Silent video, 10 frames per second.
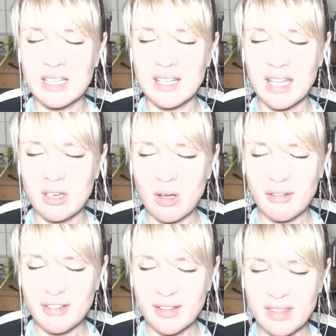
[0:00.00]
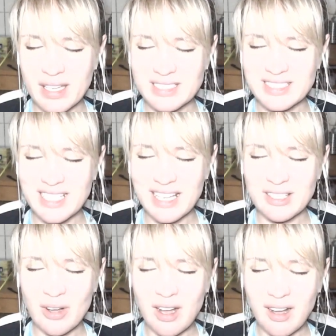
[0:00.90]
then often things like
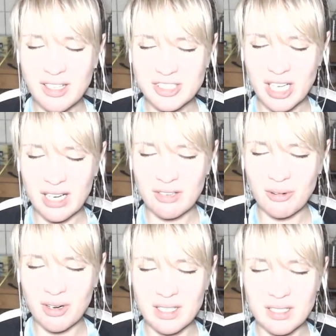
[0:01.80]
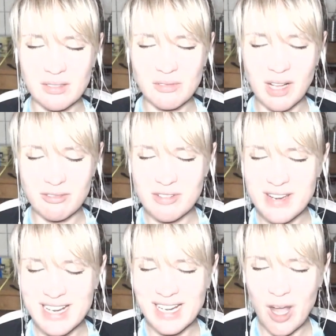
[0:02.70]
your heart chakra like
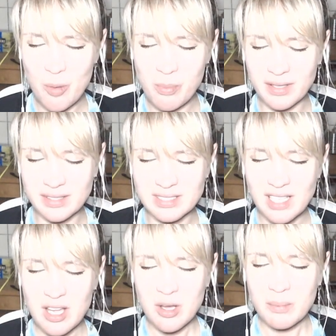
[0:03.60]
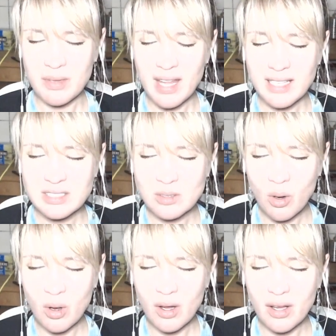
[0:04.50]
really opens. But that's
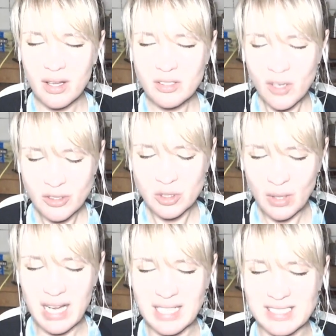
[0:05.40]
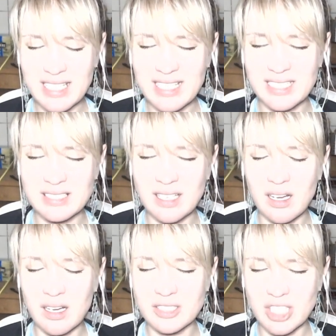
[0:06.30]
not non-duality, that's a
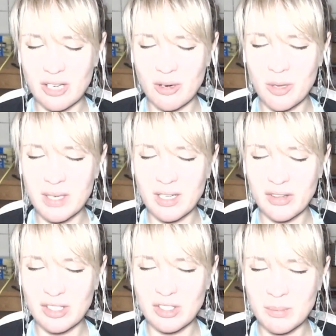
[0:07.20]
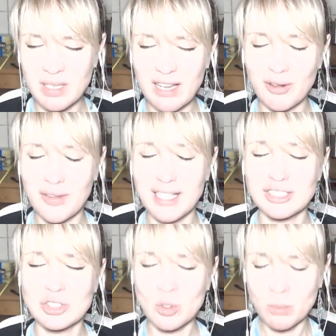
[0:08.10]
heart chakra opening on the human level, and that's
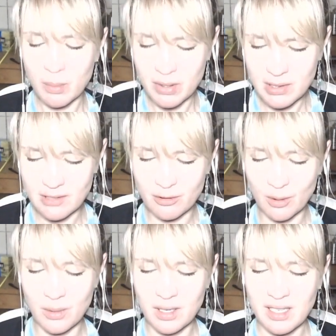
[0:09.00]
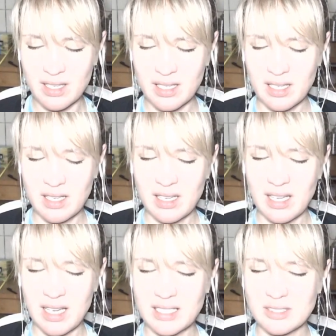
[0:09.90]
super beautiful,
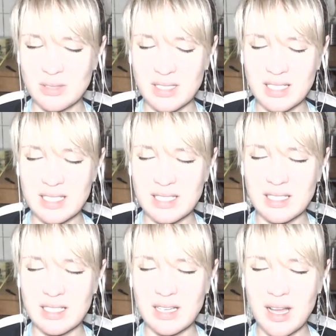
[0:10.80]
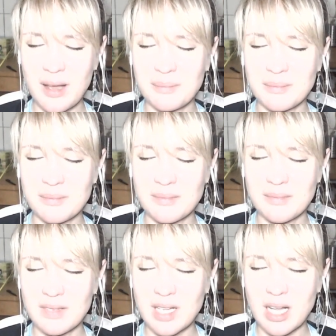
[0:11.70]
and it's really
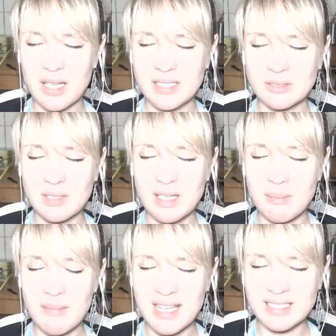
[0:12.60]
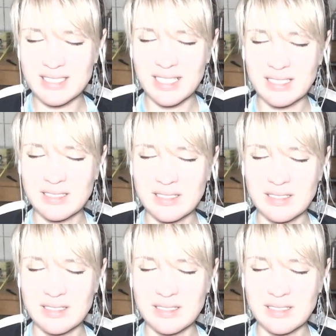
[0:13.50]
amazing,